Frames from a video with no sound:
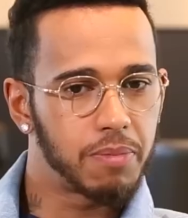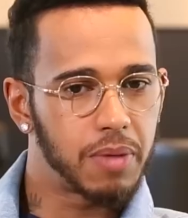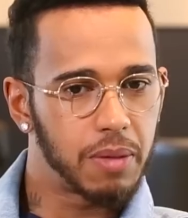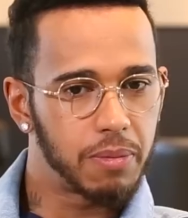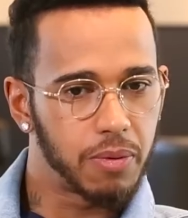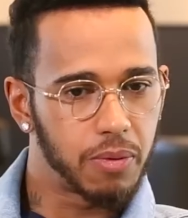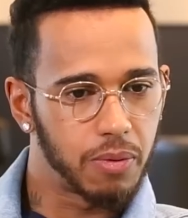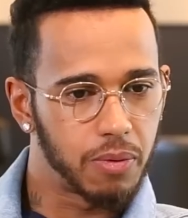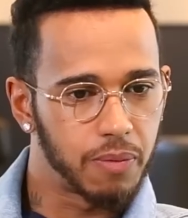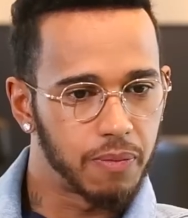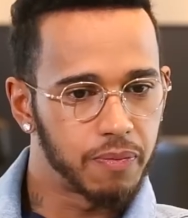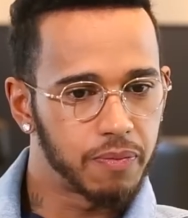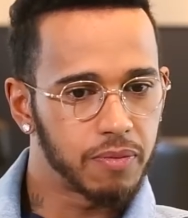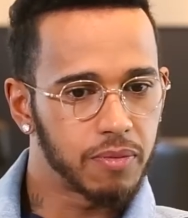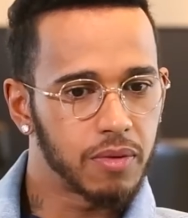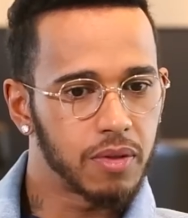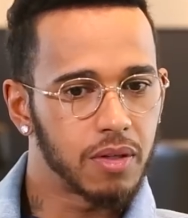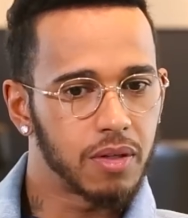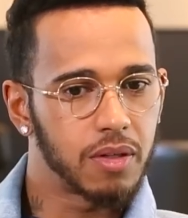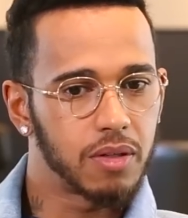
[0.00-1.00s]
people,
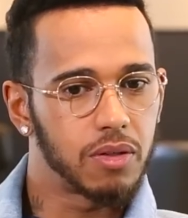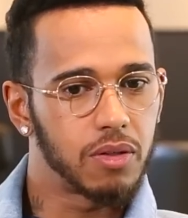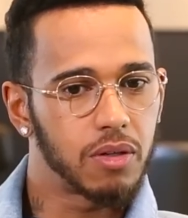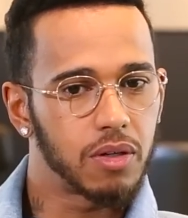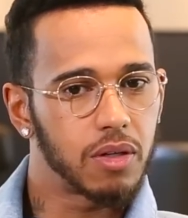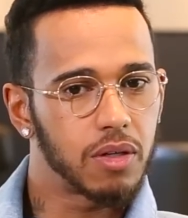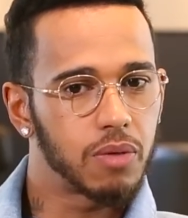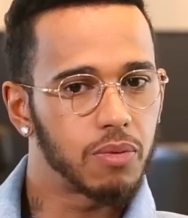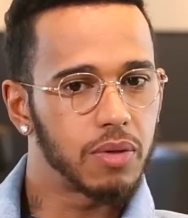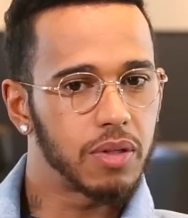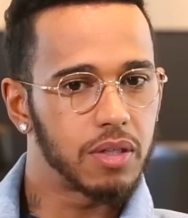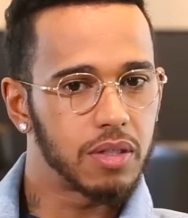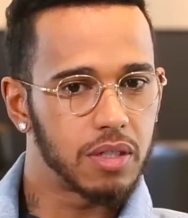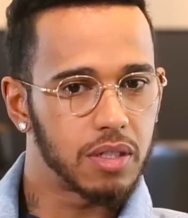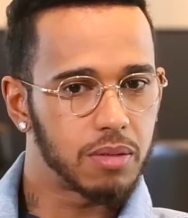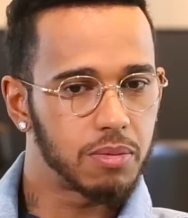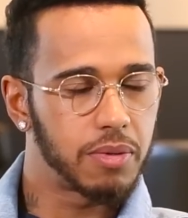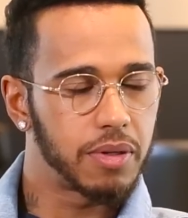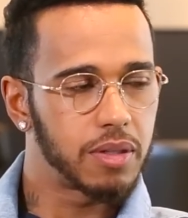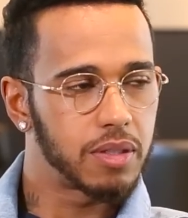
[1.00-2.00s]
not only with a
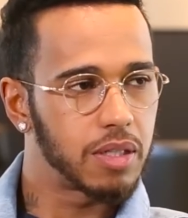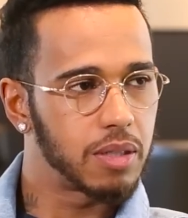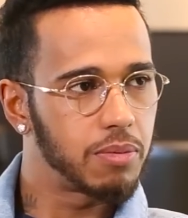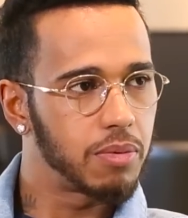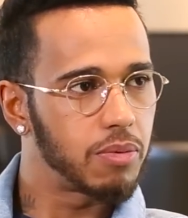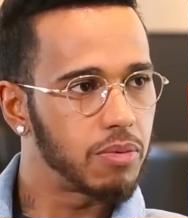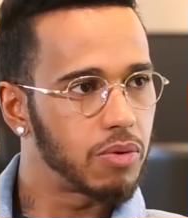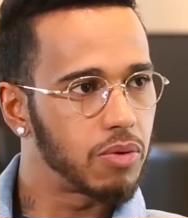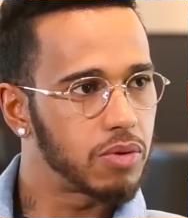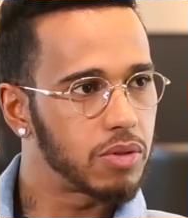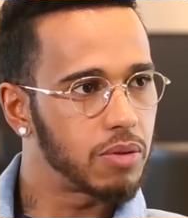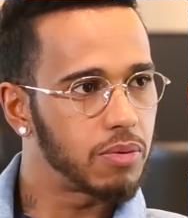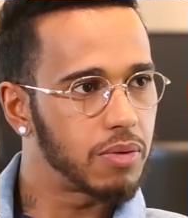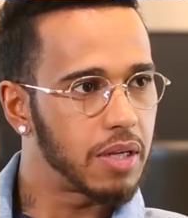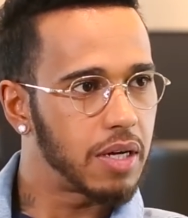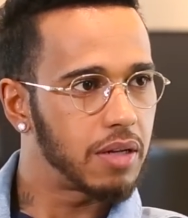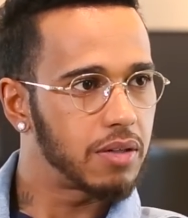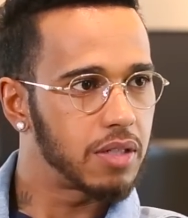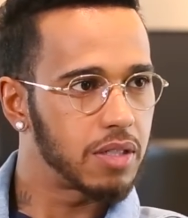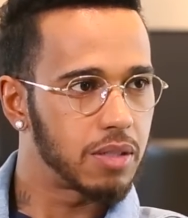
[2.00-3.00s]
disability but also
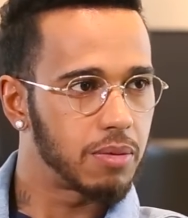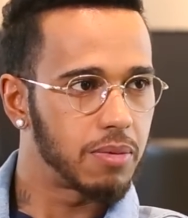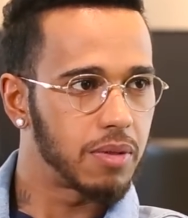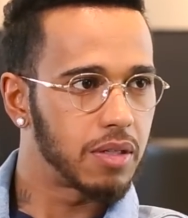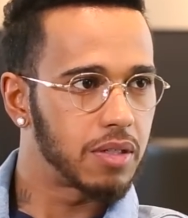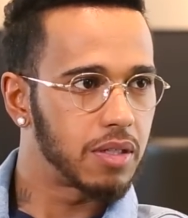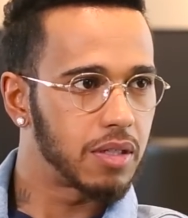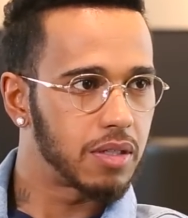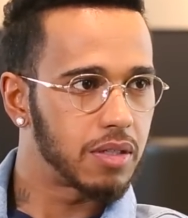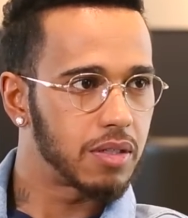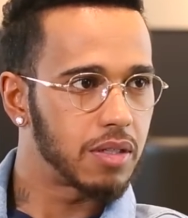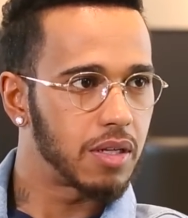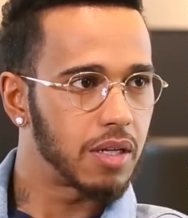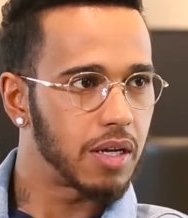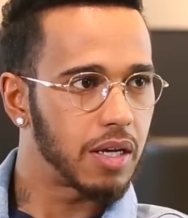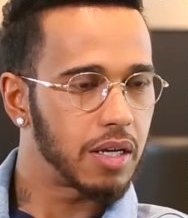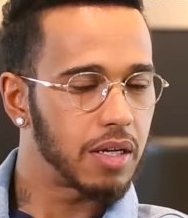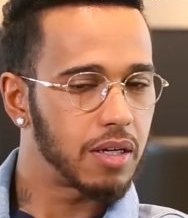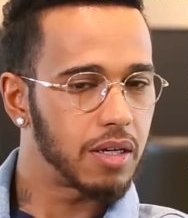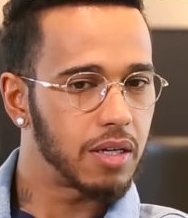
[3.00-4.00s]
without disabilities
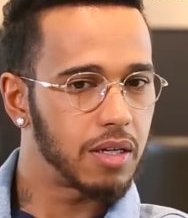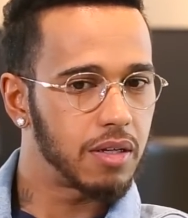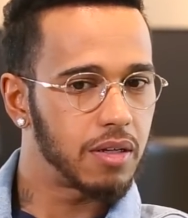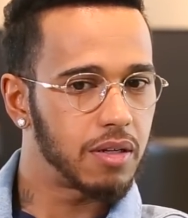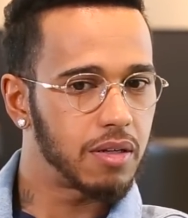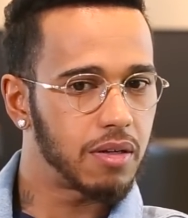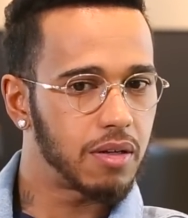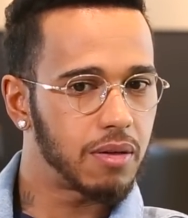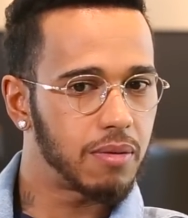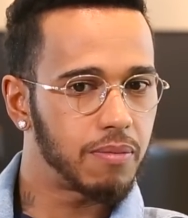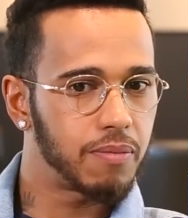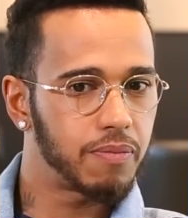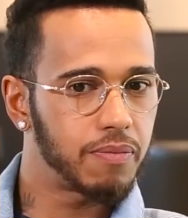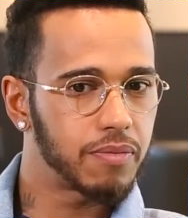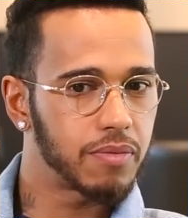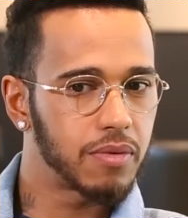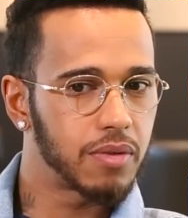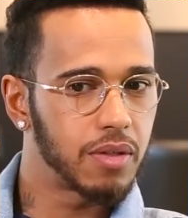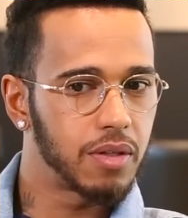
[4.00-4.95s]
today. And um,